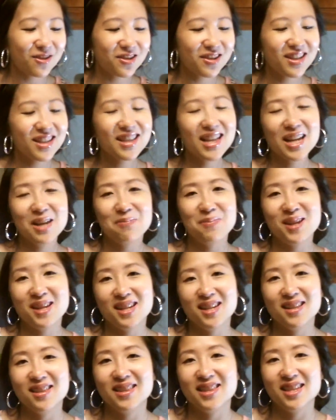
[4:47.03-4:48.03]
really like
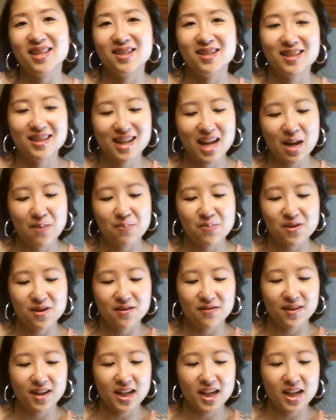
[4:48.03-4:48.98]
making this type of